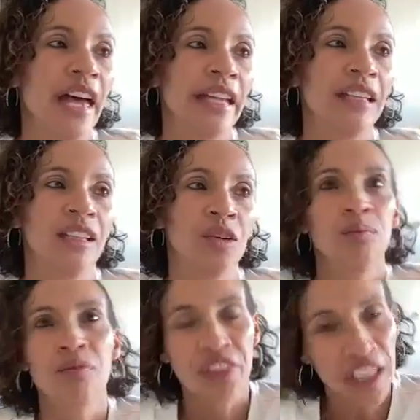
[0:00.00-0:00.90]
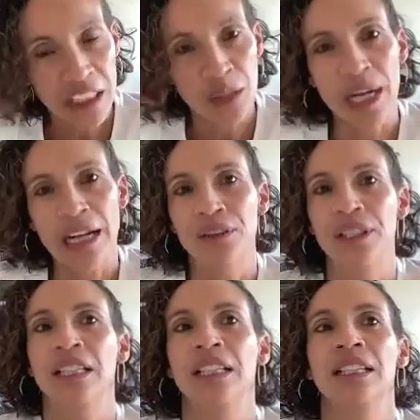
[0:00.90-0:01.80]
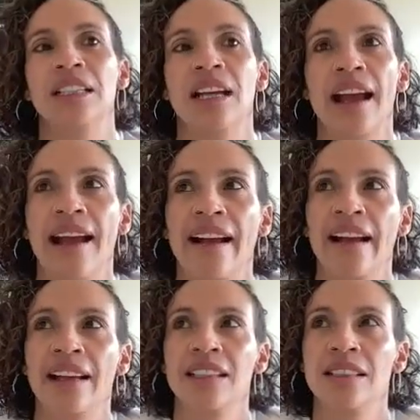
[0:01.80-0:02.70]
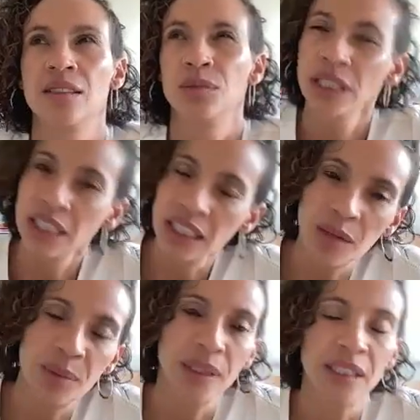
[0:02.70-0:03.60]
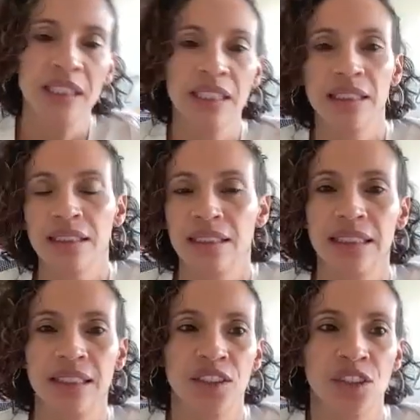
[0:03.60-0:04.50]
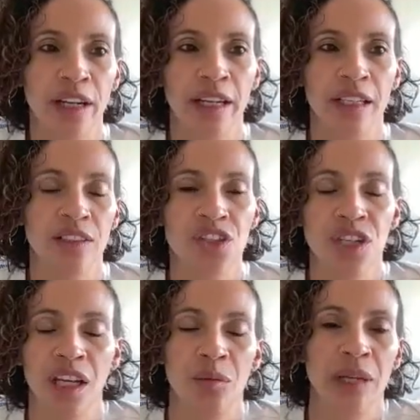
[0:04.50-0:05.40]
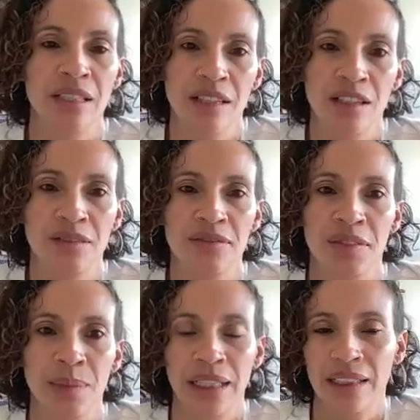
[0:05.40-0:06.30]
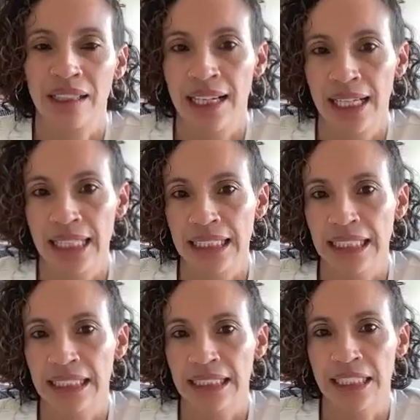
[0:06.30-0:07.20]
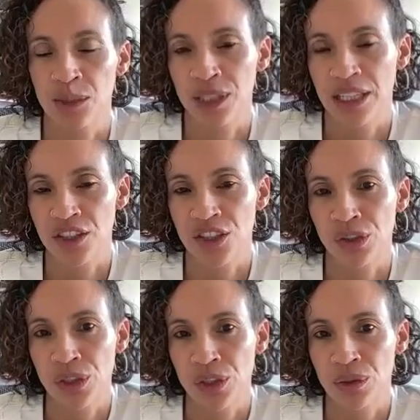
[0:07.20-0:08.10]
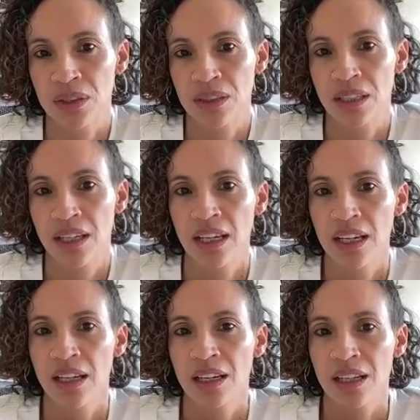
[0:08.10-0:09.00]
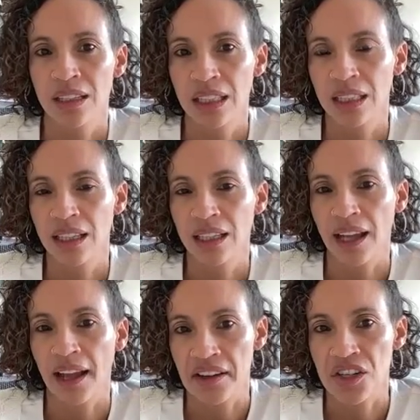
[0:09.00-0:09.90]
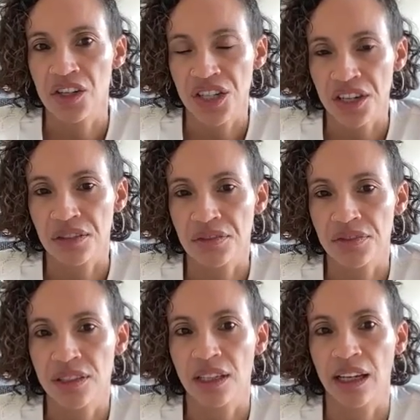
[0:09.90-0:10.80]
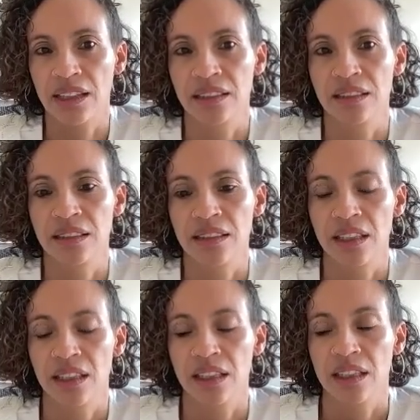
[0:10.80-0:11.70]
then thinking about it and reading up on it and trying to educate myself about AI and its potential use, I think that I had a shift and